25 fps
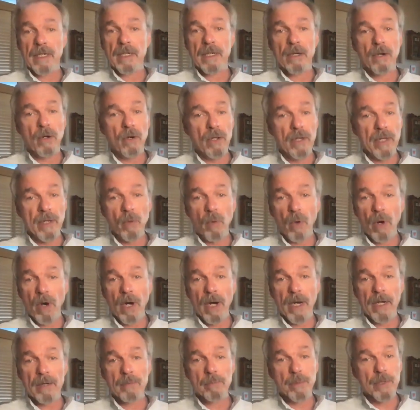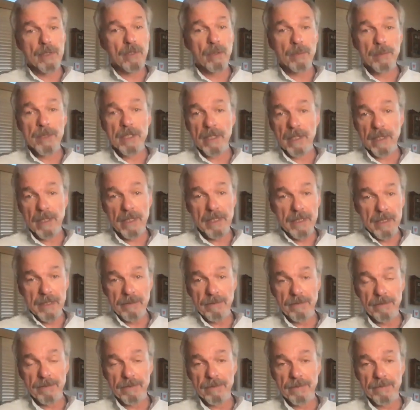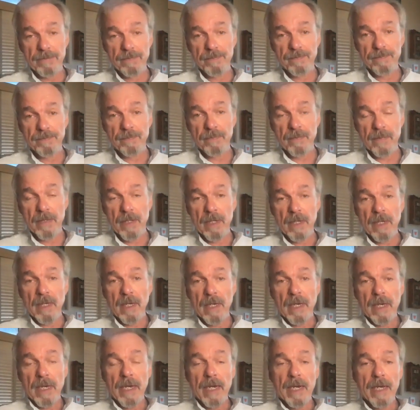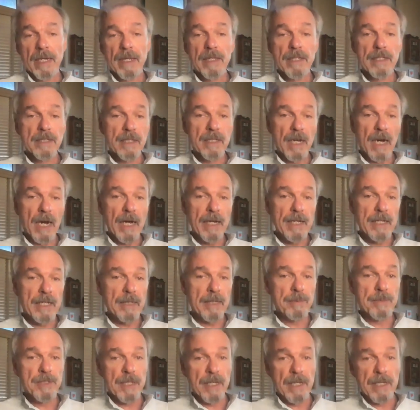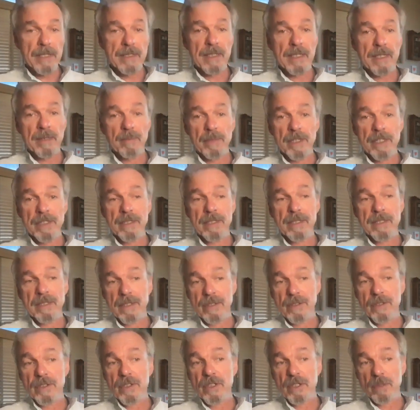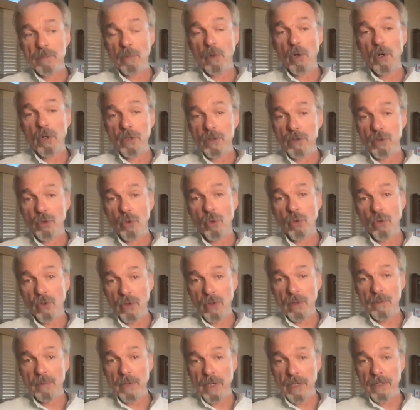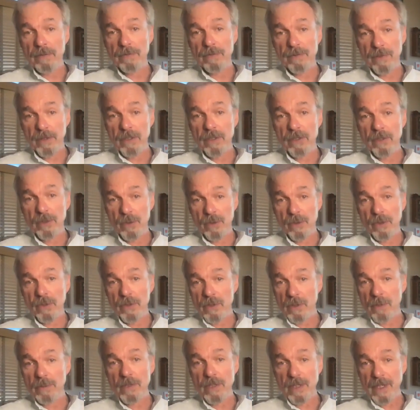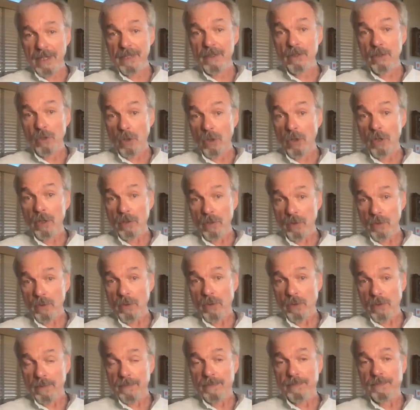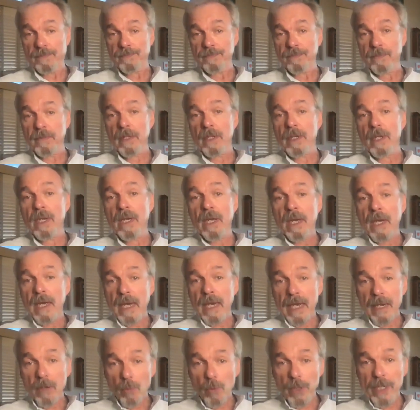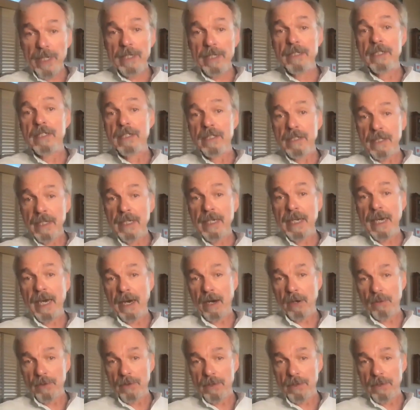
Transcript: all they want, but nobody can leave. And this guy keeps saying to him, listen, there's a small door by the front door. It's almost like a dog door. And we can sneak out.